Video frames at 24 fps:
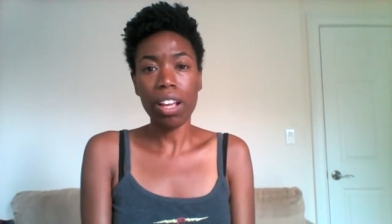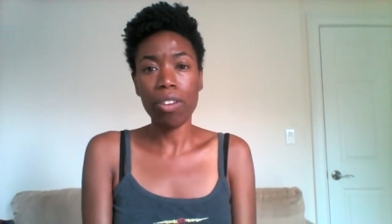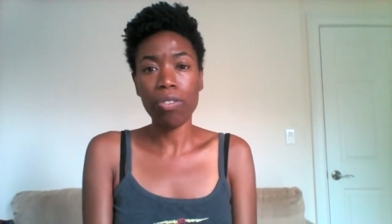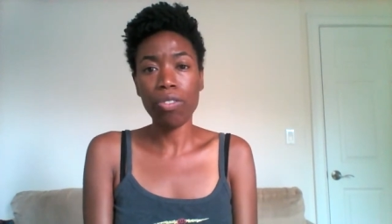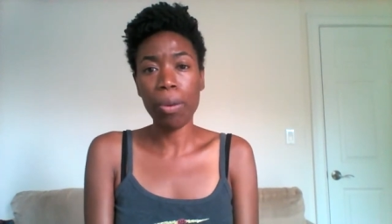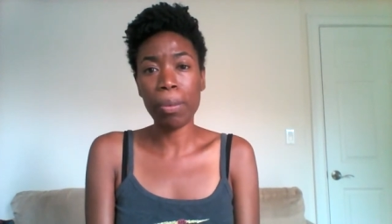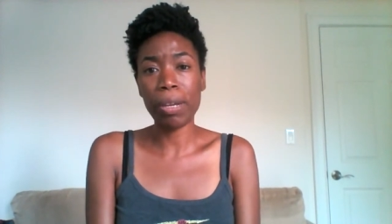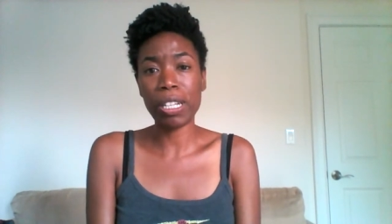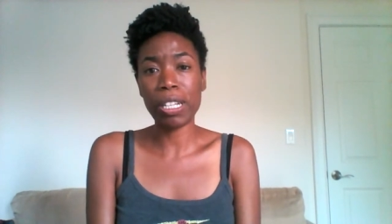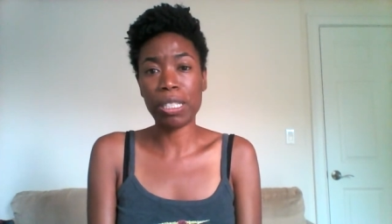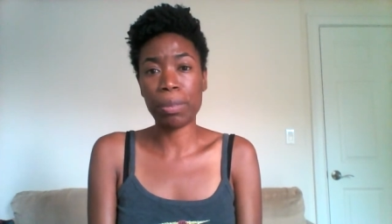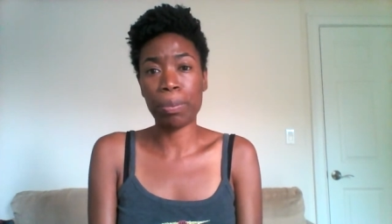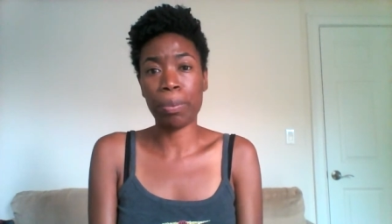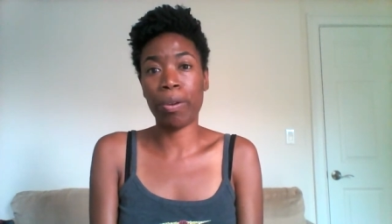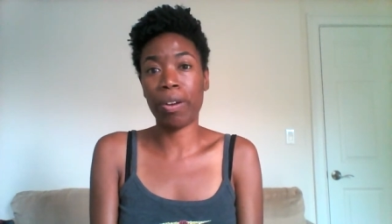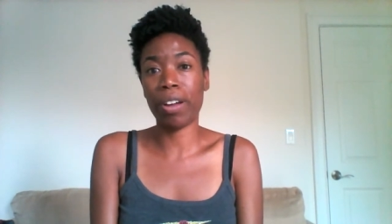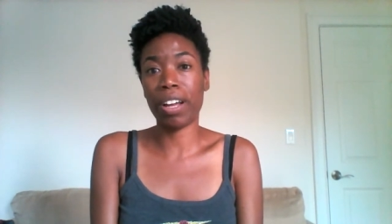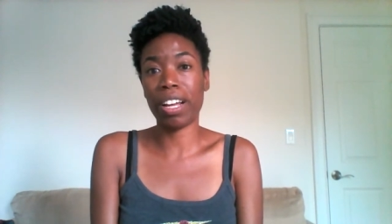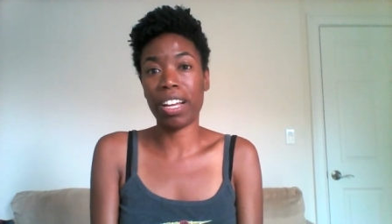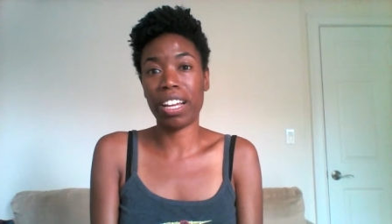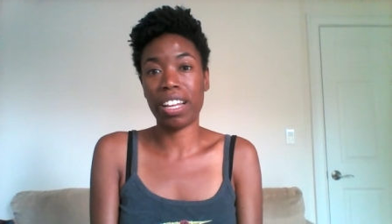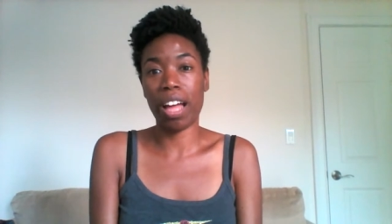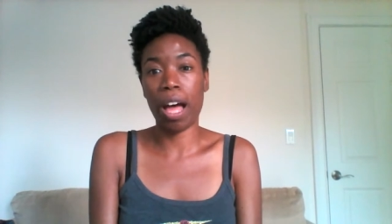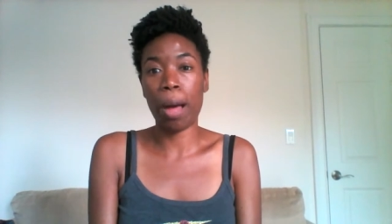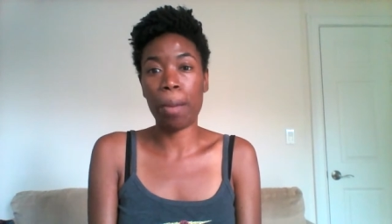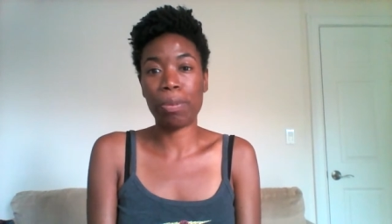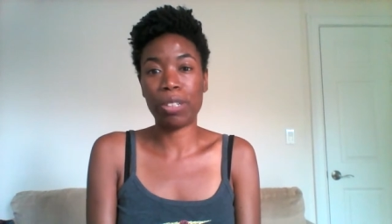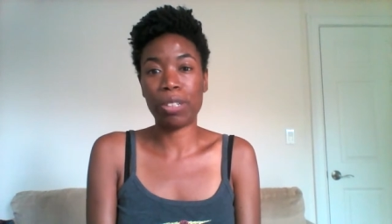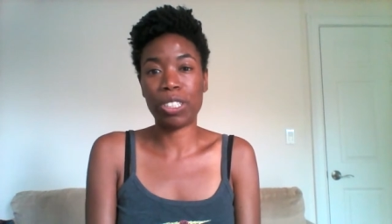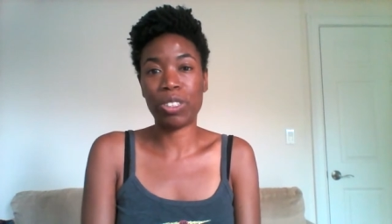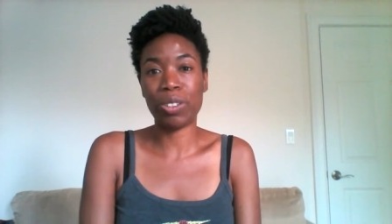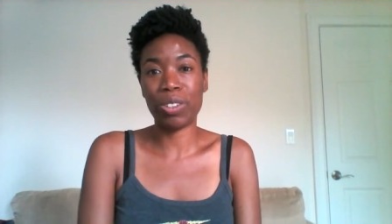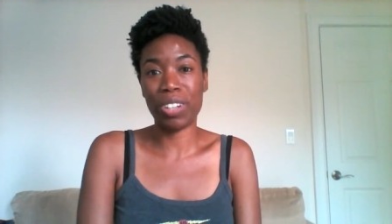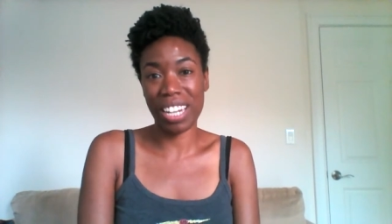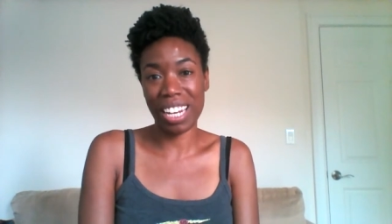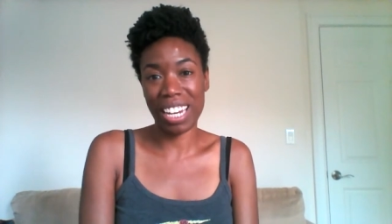from exploring an
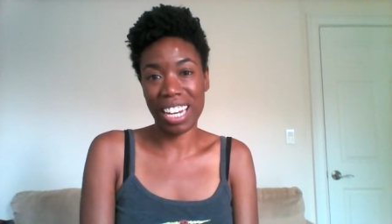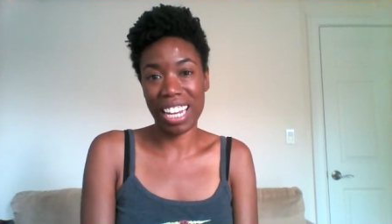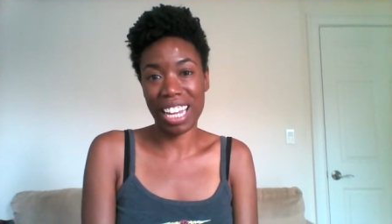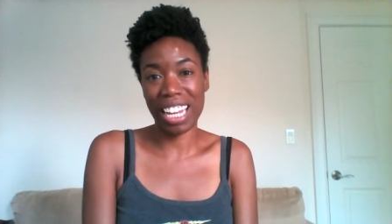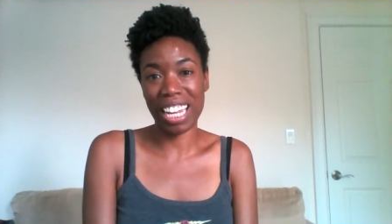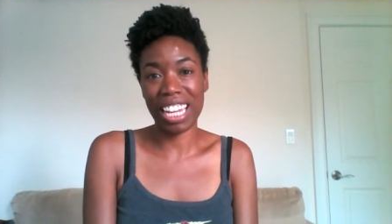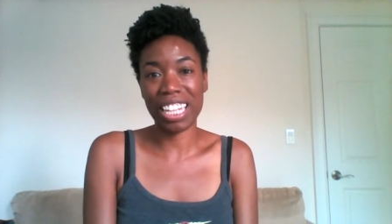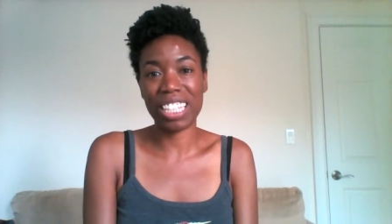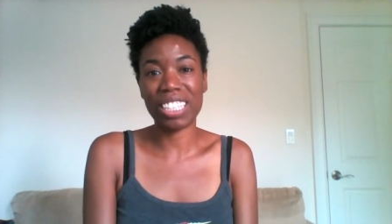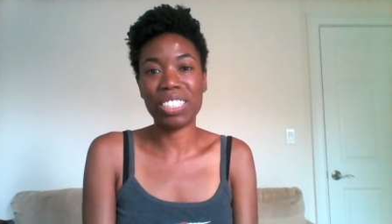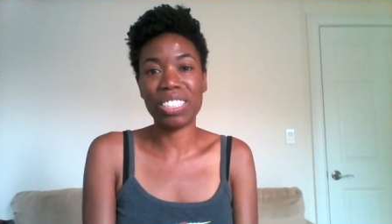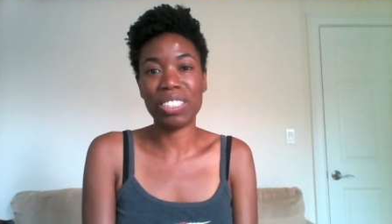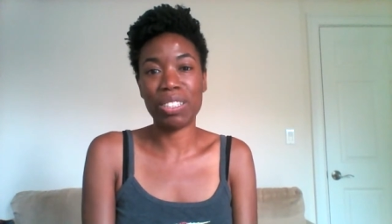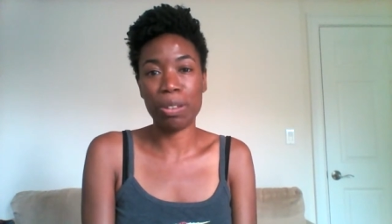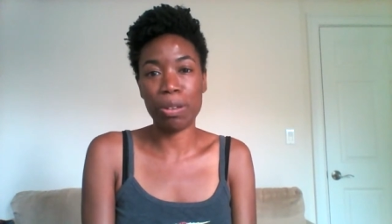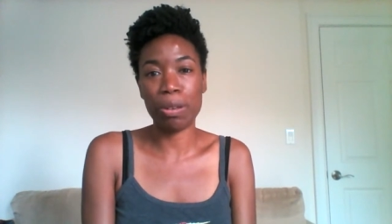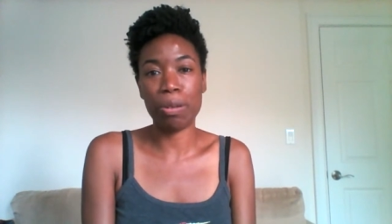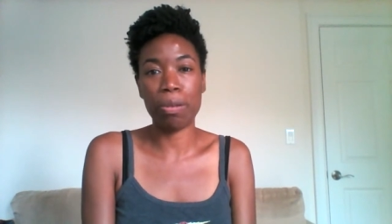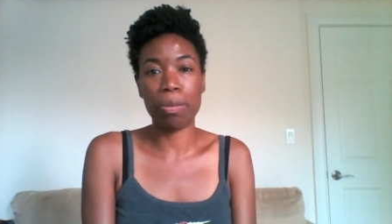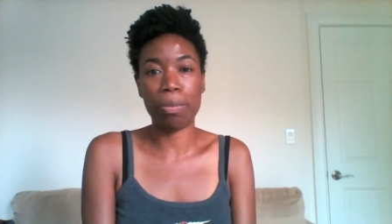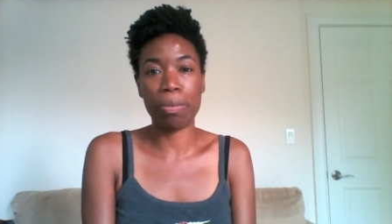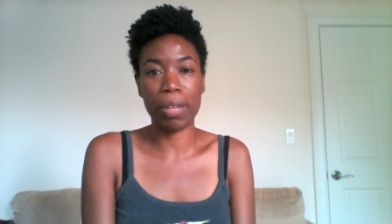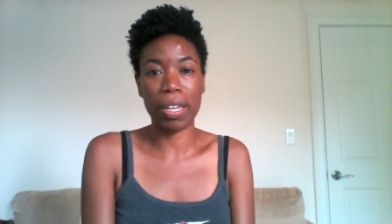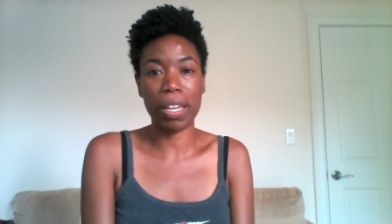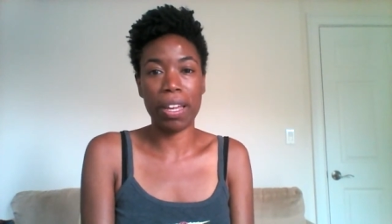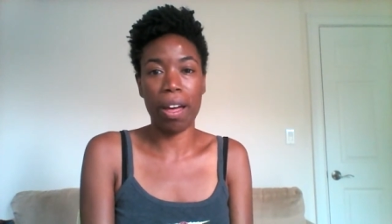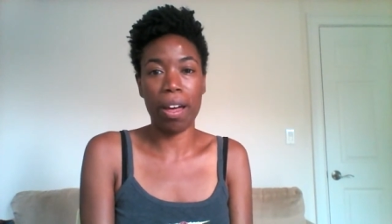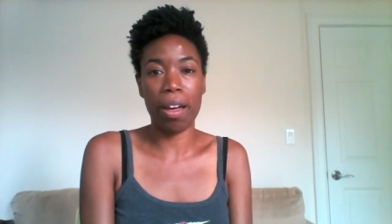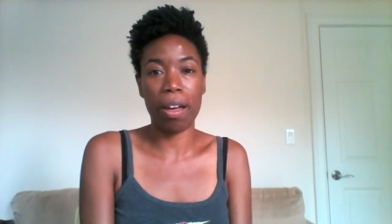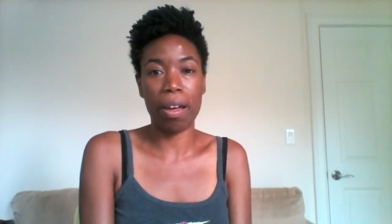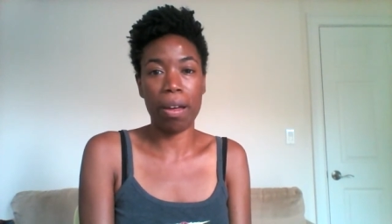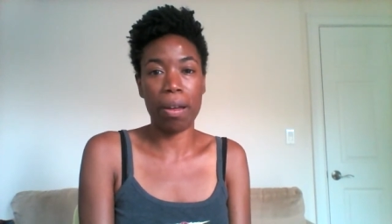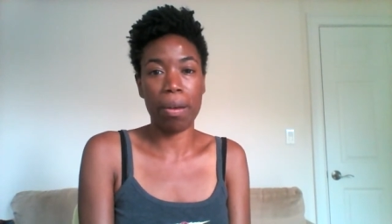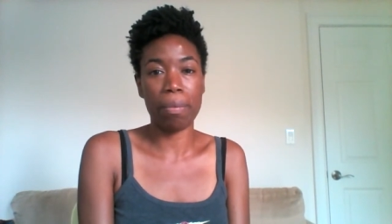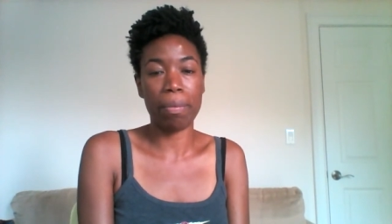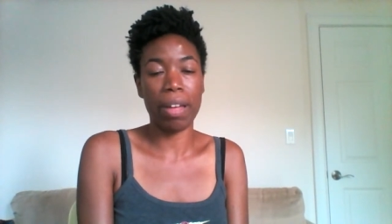opportunity to
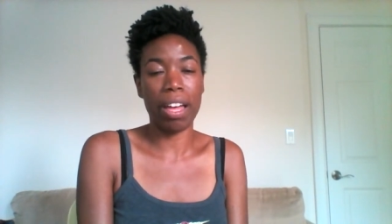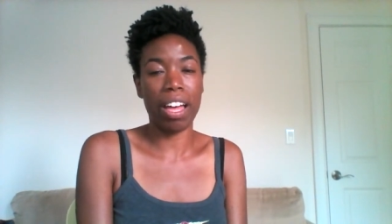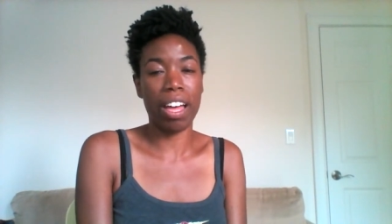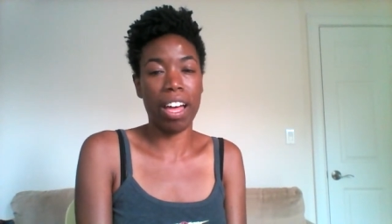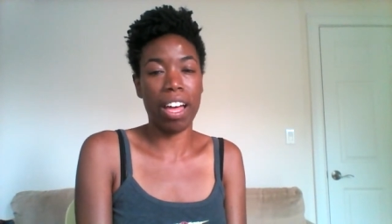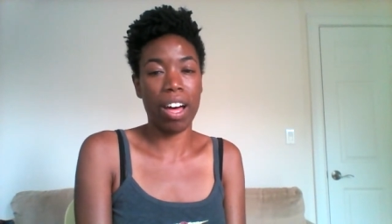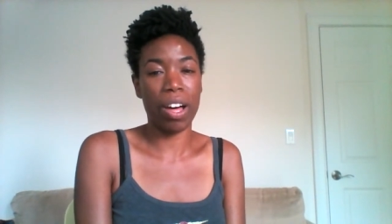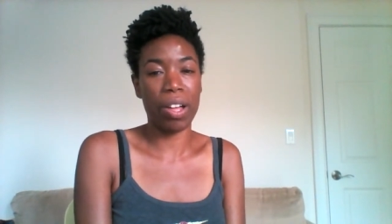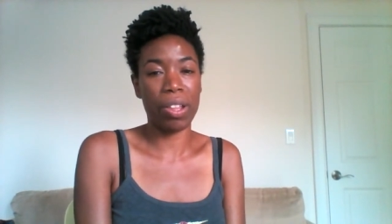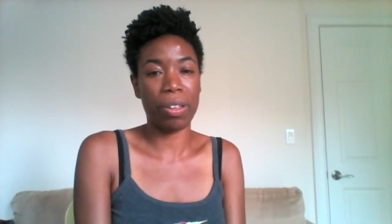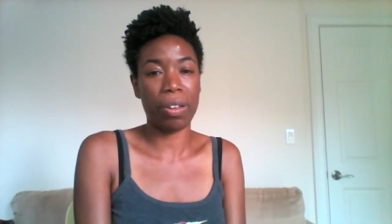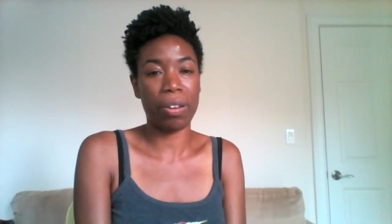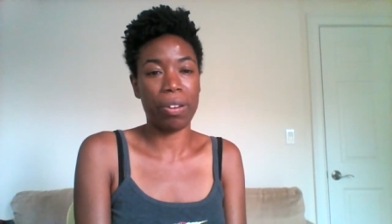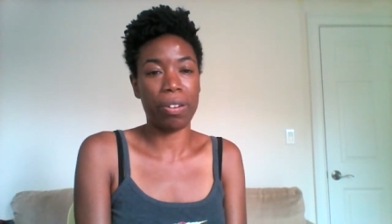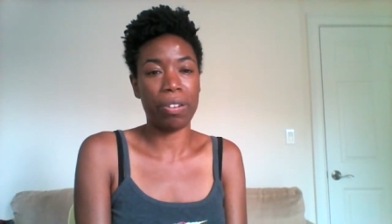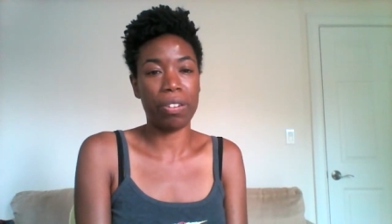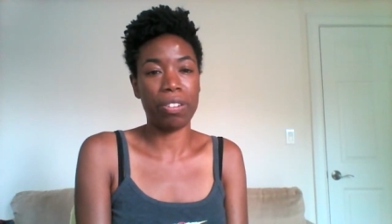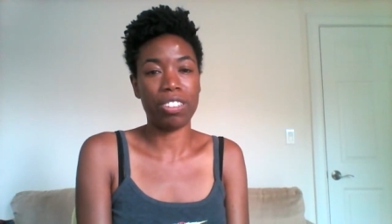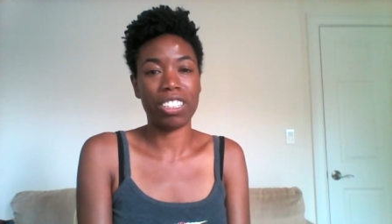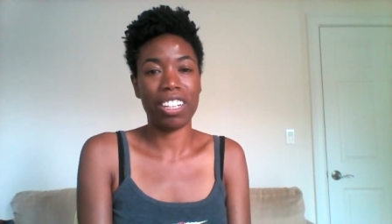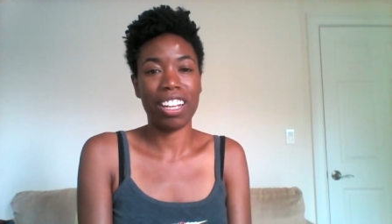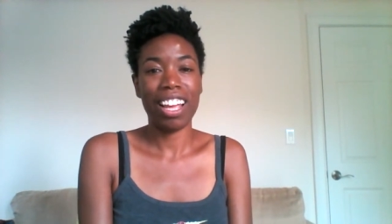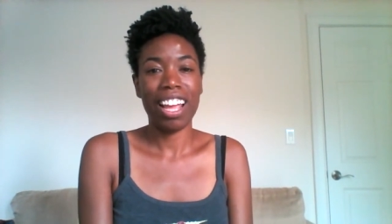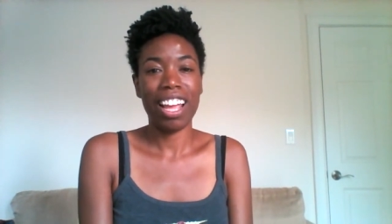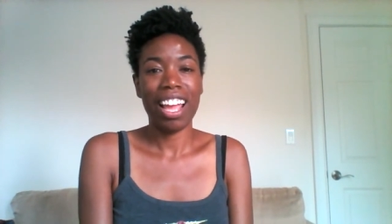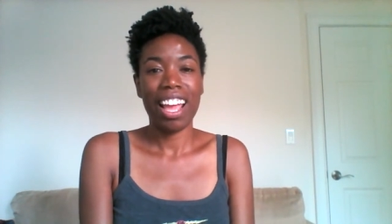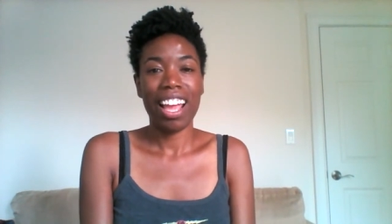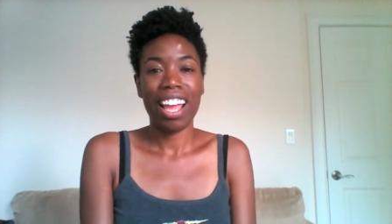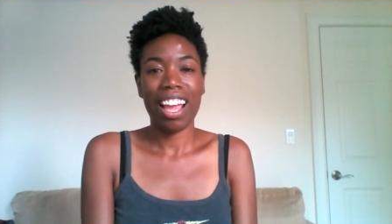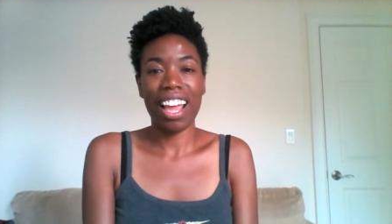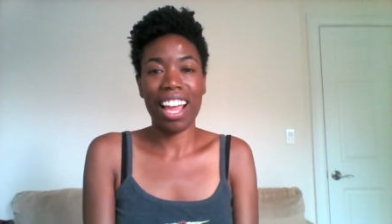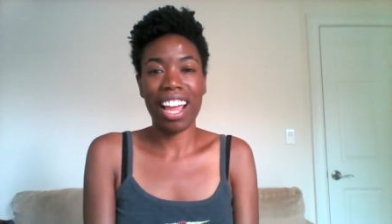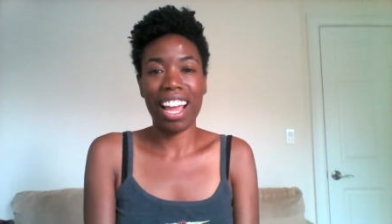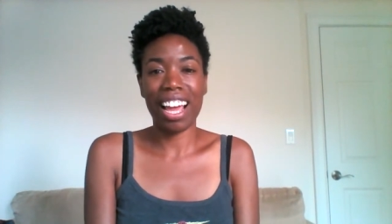become a health coach.